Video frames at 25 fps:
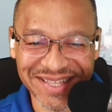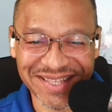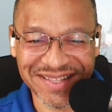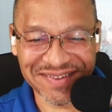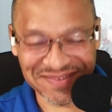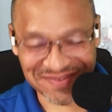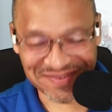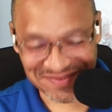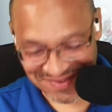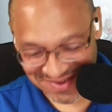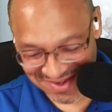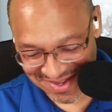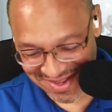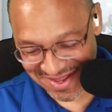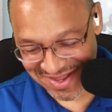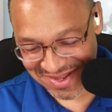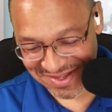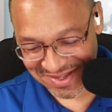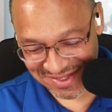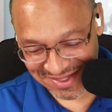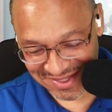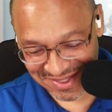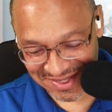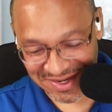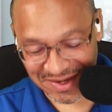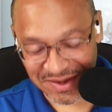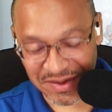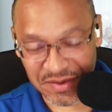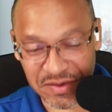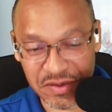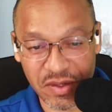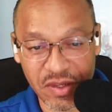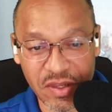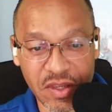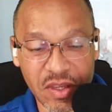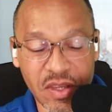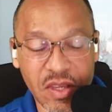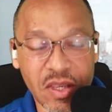Well,
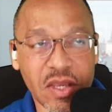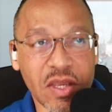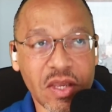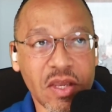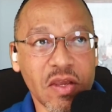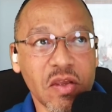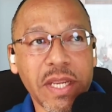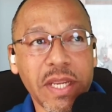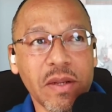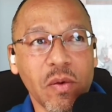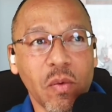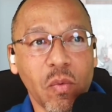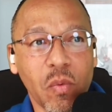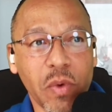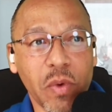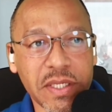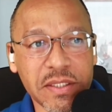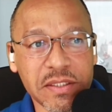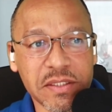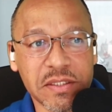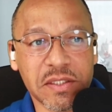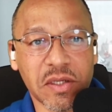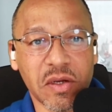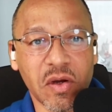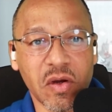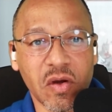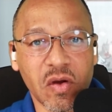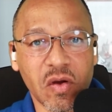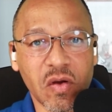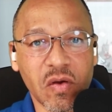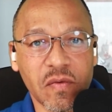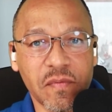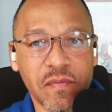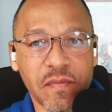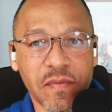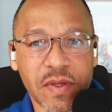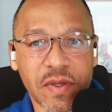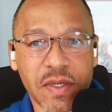we
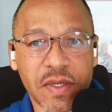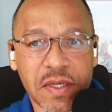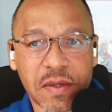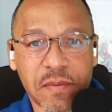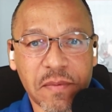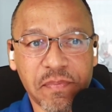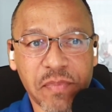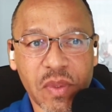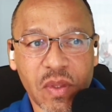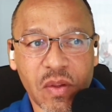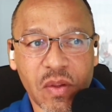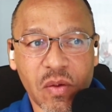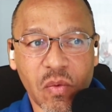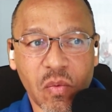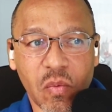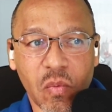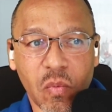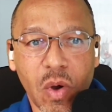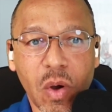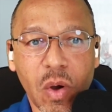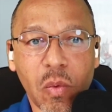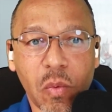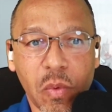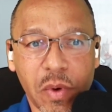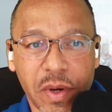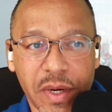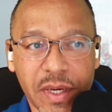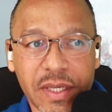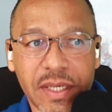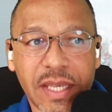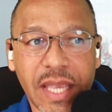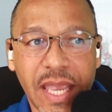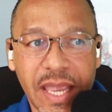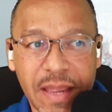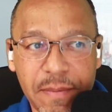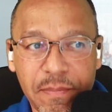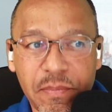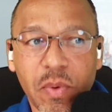serve what we're
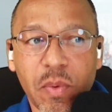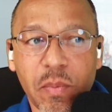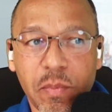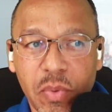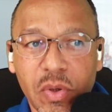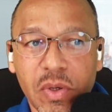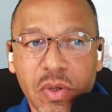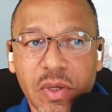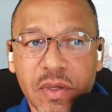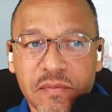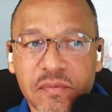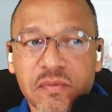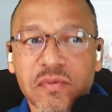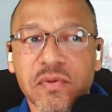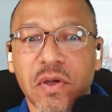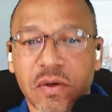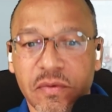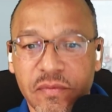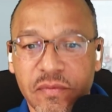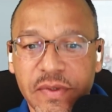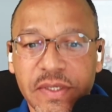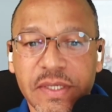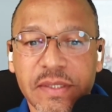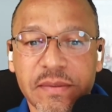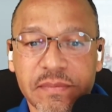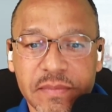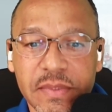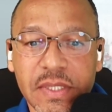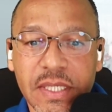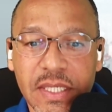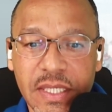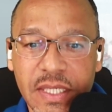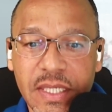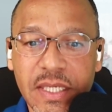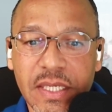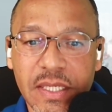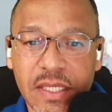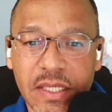capable of serving.
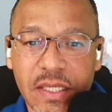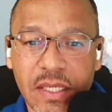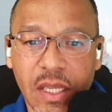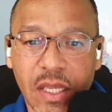And